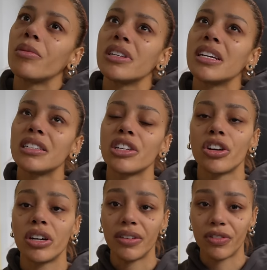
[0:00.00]
was an
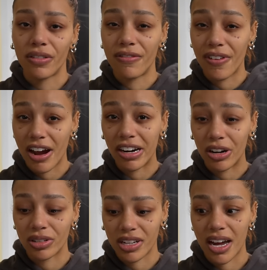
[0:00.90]
insecurity for a very
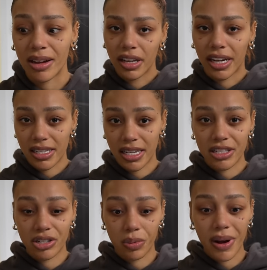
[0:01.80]
long time. Like I
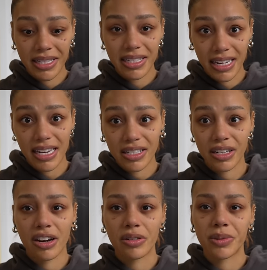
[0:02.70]
said, 20 years
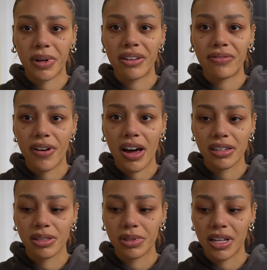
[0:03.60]
ago was when I
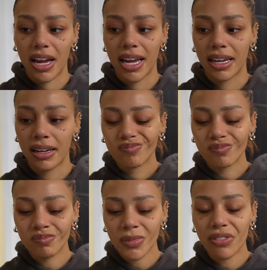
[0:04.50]
first was like,
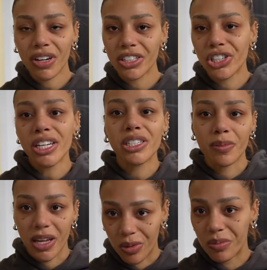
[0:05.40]
mm, if I could change
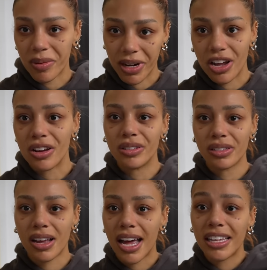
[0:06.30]
something, it would be my
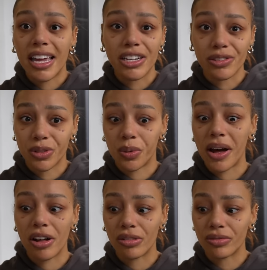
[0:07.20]
nose at the age of
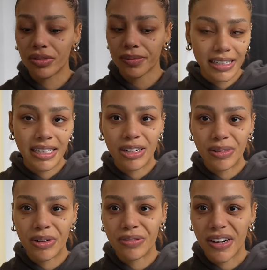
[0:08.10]
12. And now
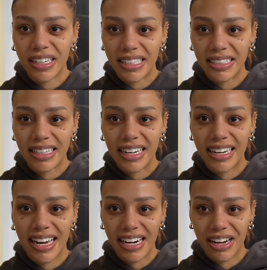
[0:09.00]
I've finally done
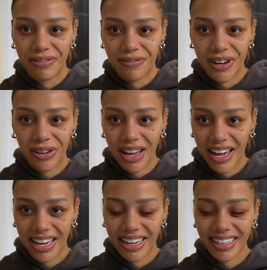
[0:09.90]
it. And I feel
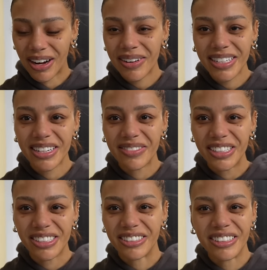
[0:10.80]
like, why am I so
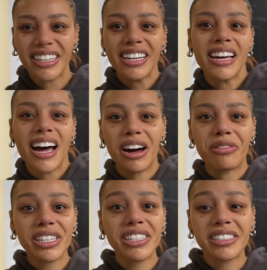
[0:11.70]
emotional? I
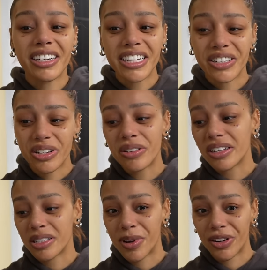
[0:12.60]
wish I'd done it
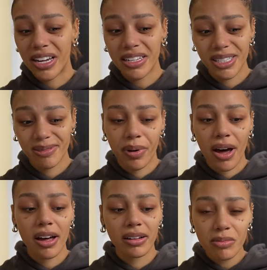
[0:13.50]
sooner, to be honest,
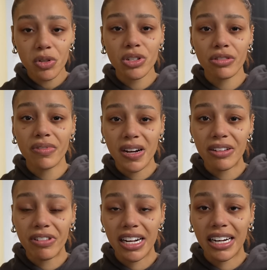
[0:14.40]
but I'm also really,
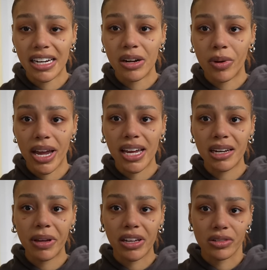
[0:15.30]
really glad I
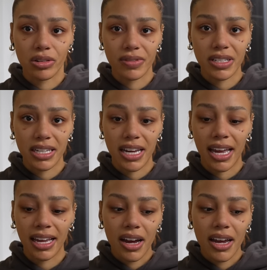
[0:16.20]
waited because
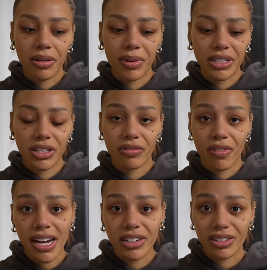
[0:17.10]
obviously I went to the
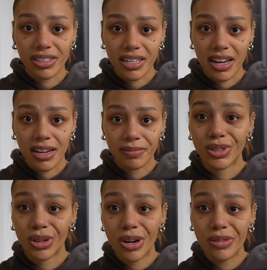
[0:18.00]
right doctor.
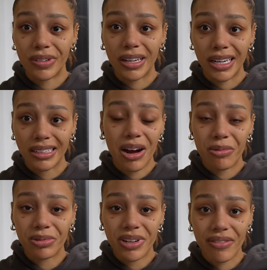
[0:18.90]
So hopefully I
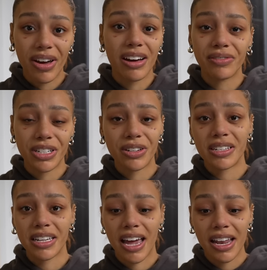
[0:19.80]
will never have to do
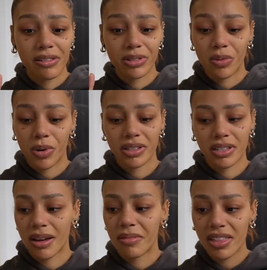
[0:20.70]
this again. It was a
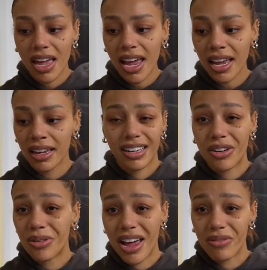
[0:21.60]
one-time thing. I
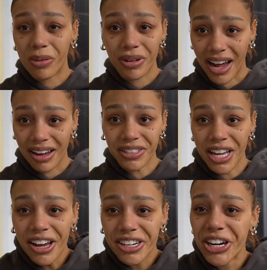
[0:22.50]
don't ever want to have a
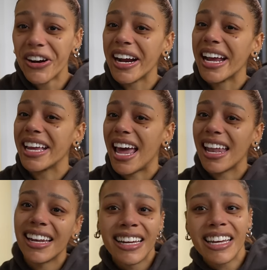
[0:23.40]
surgery
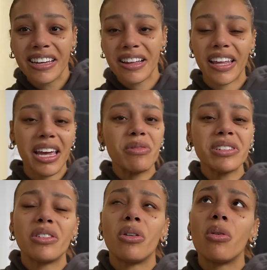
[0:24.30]
again. Like it
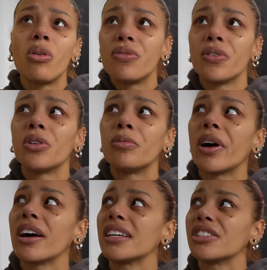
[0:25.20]
wasn't awful,
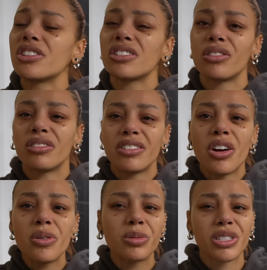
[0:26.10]
but it's just not,
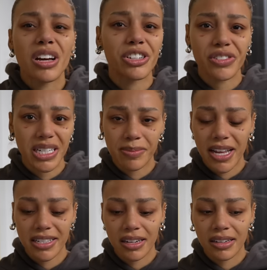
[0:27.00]
no surgery is
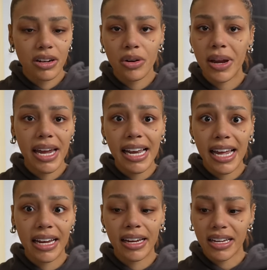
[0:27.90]
pleasant. No
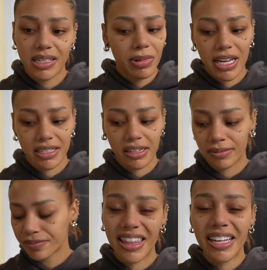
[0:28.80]
healing is
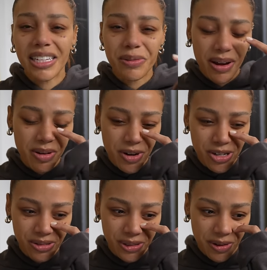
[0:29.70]
pleasant. I think that's why I'm
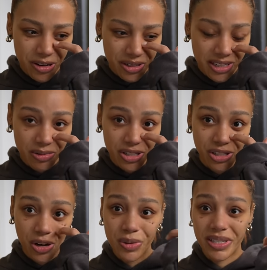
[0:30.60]
emotional as well because I was so